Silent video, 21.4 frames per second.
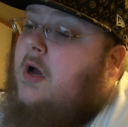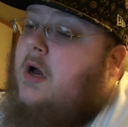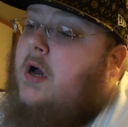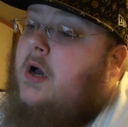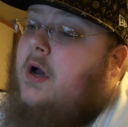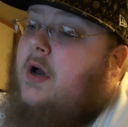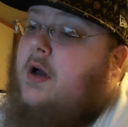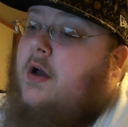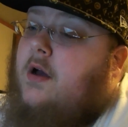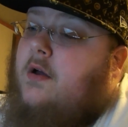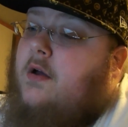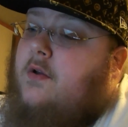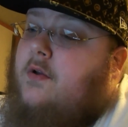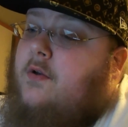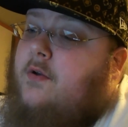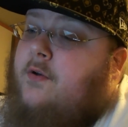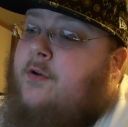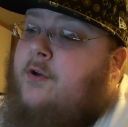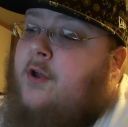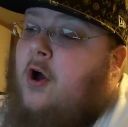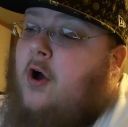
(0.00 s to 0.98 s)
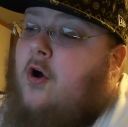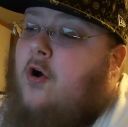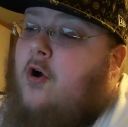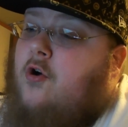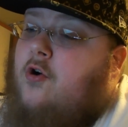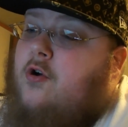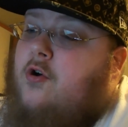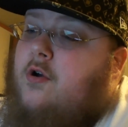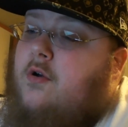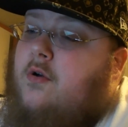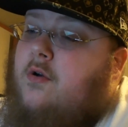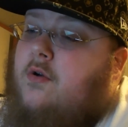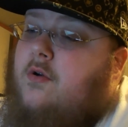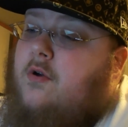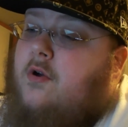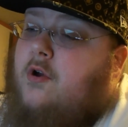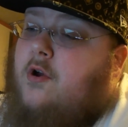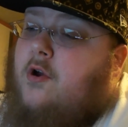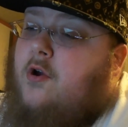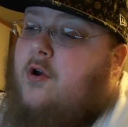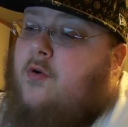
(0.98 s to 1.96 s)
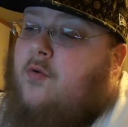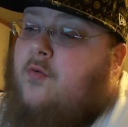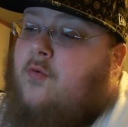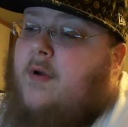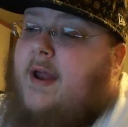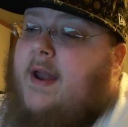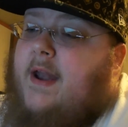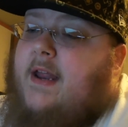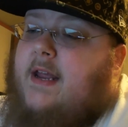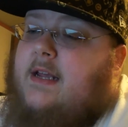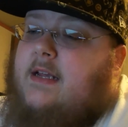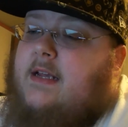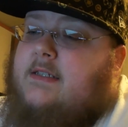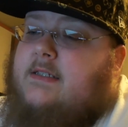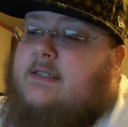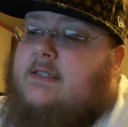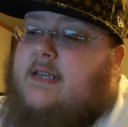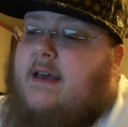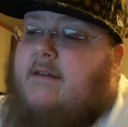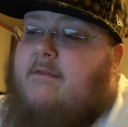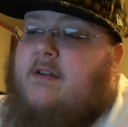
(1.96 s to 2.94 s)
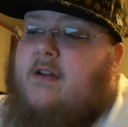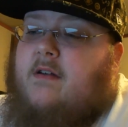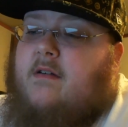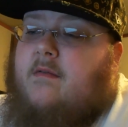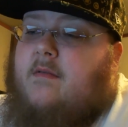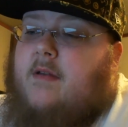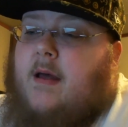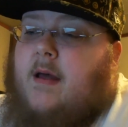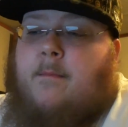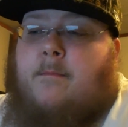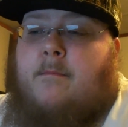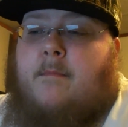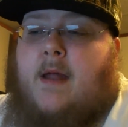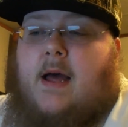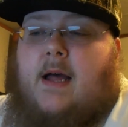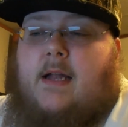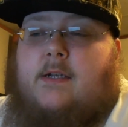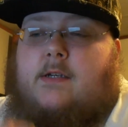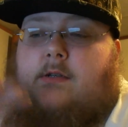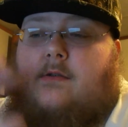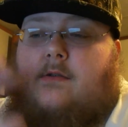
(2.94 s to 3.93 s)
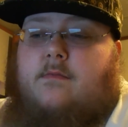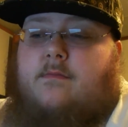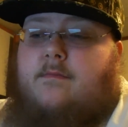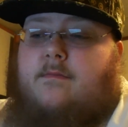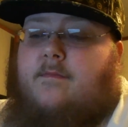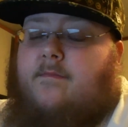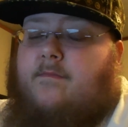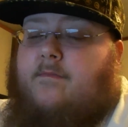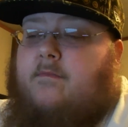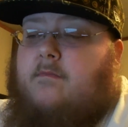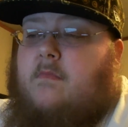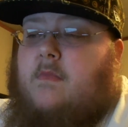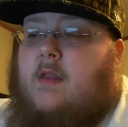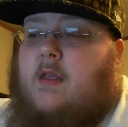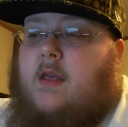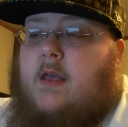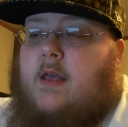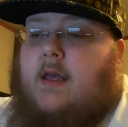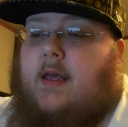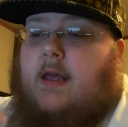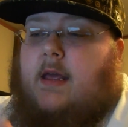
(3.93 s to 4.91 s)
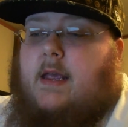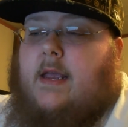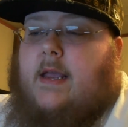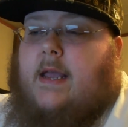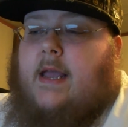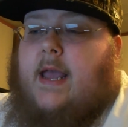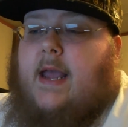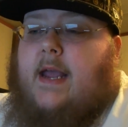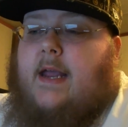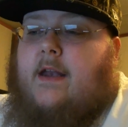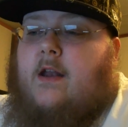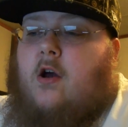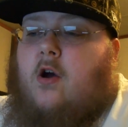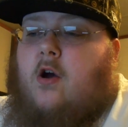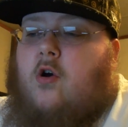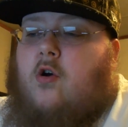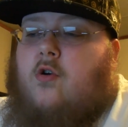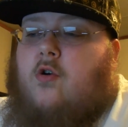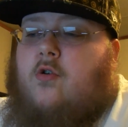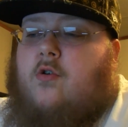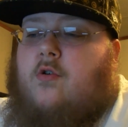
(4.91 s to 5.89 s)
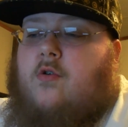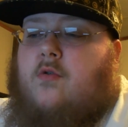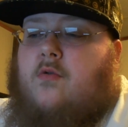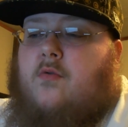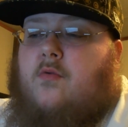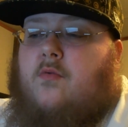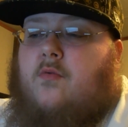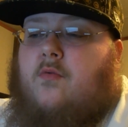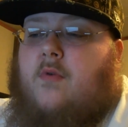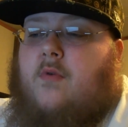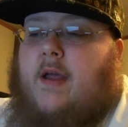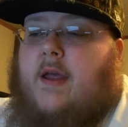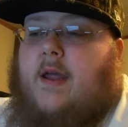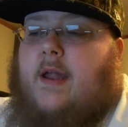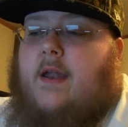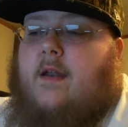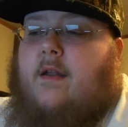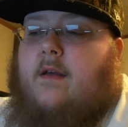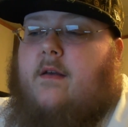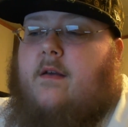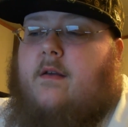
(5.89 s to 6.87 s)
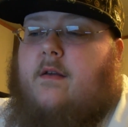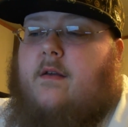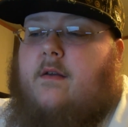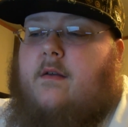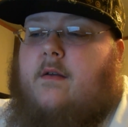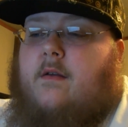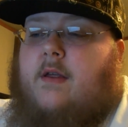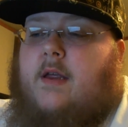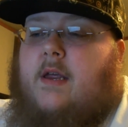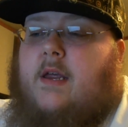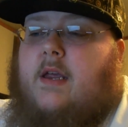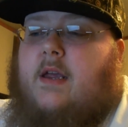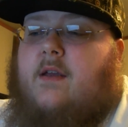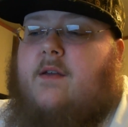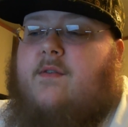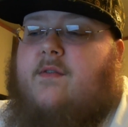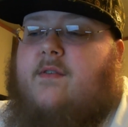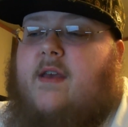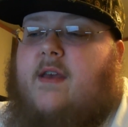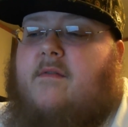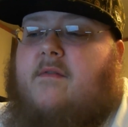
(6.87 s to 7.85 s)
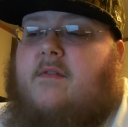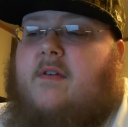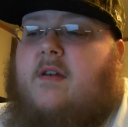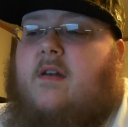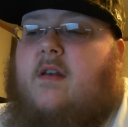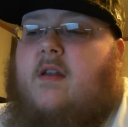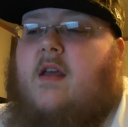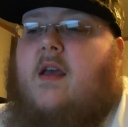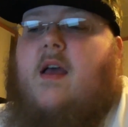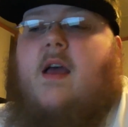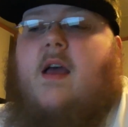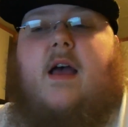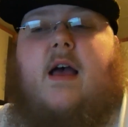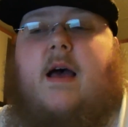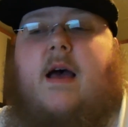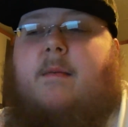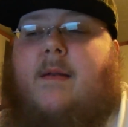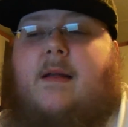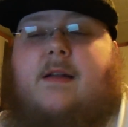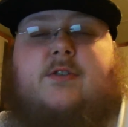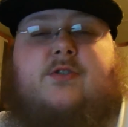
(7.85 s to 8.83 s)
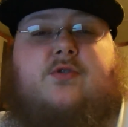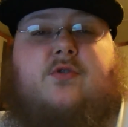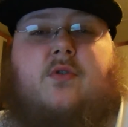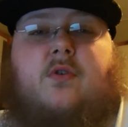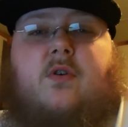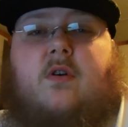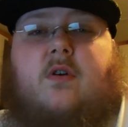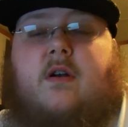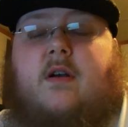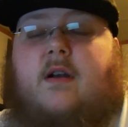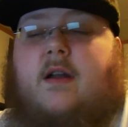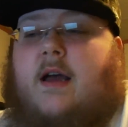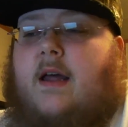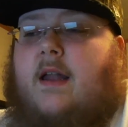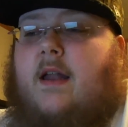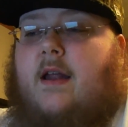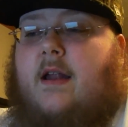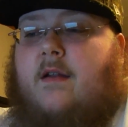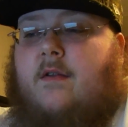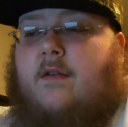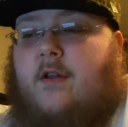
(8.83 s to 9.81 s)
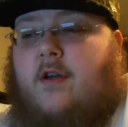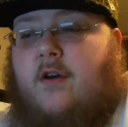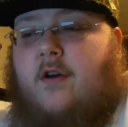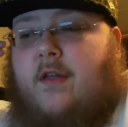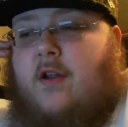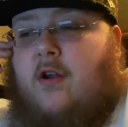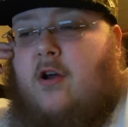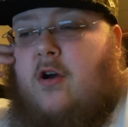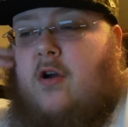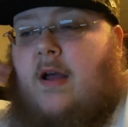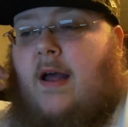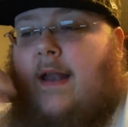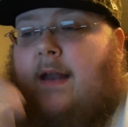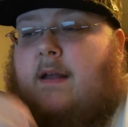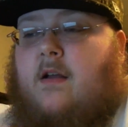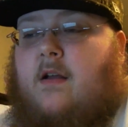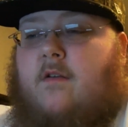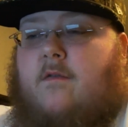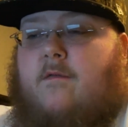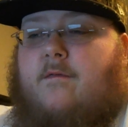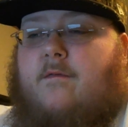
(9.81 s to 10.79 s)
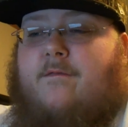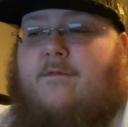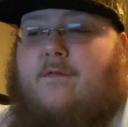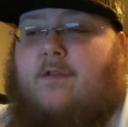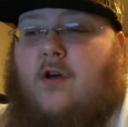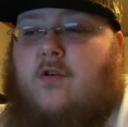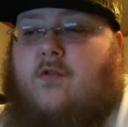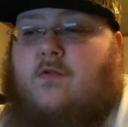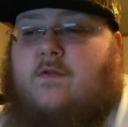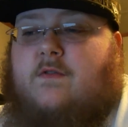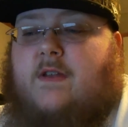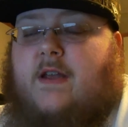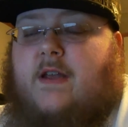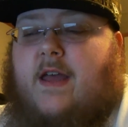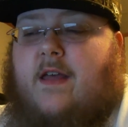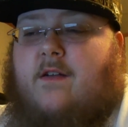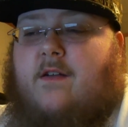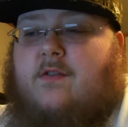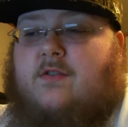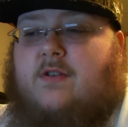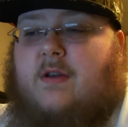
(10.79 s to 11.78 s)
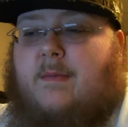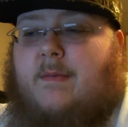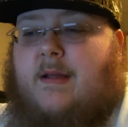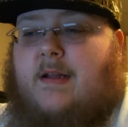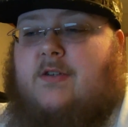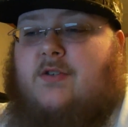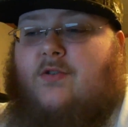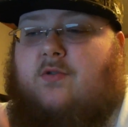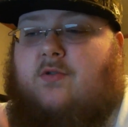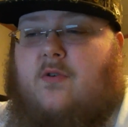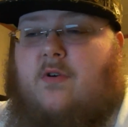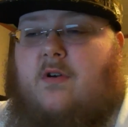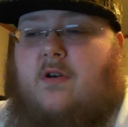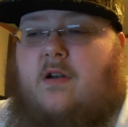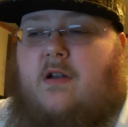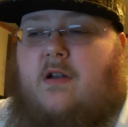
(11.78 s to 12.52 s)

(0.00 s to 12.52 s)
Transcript: uh, Dog Redig 7. I'm not. K Dog Red Ig 7. I'm not sure. I, I don't know. It all kind of flows together, so I'm not sure